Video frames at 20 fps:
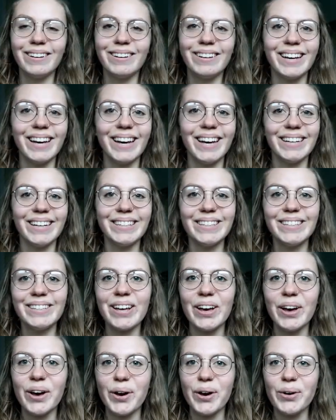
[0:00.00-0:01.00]
Okay,
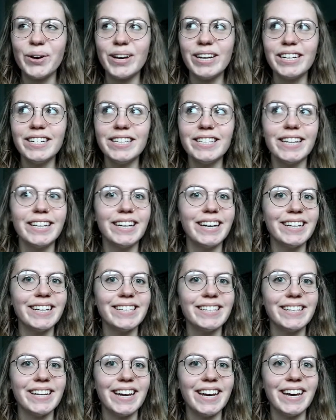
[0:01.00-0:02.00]
so it is the
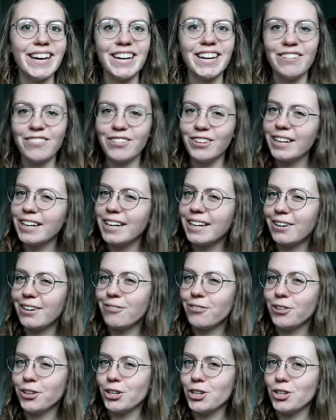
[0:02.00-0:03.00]
next day and I feel like I
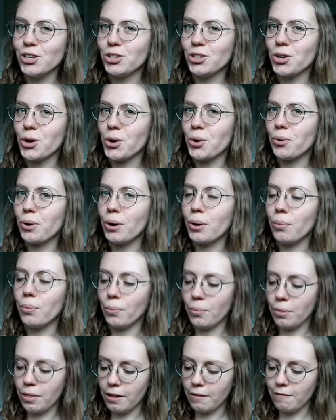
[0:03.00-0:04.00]
didn't really show
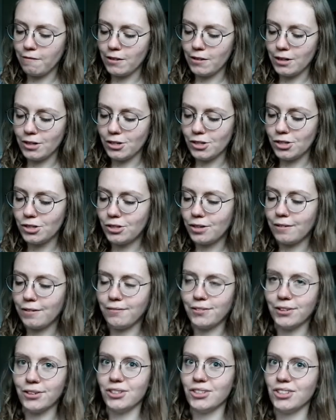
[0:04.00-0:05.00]
the finished
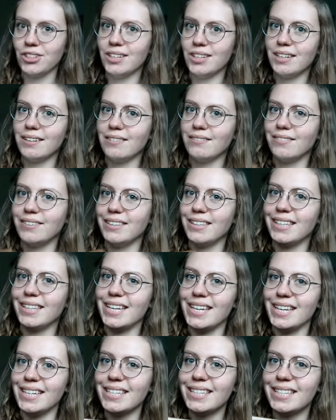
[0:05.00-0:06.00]
version of
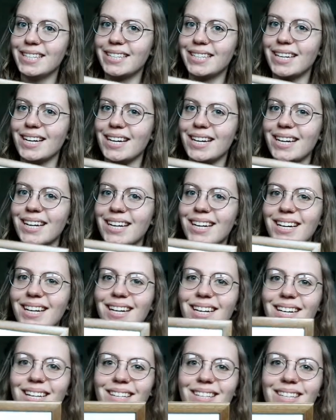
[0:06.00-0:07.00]
this.
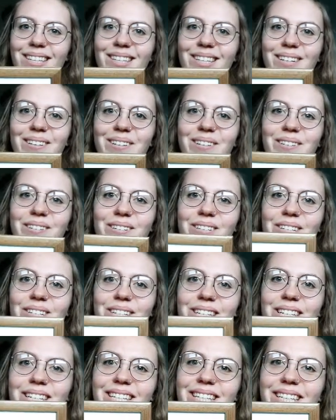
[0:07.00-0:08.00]

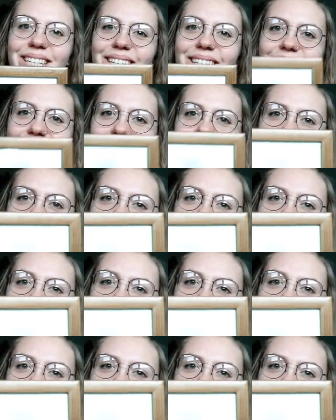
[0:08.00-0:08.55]
So this is